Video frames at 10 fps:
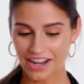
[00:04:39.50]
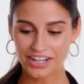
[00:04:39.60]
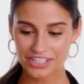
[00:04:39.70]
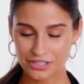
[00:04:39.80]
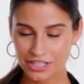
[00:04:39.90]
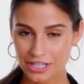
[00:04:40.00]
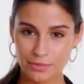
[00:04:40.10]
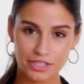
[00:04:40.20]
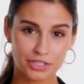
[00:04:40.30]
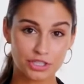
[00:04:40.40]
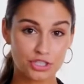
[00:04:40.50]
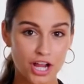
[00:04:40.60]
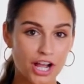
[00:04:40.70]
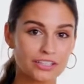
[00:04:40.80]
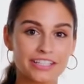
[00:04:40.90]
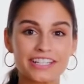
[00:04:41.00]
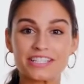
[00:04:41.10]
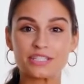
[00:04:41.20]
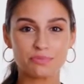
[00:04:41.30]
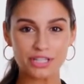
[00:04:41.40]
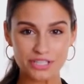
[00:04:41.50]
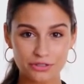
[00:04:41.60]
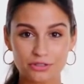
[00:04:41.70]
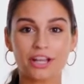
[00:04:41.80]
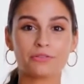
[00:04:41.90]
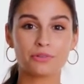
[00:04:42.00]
All right, so to keep the chocolate espresso train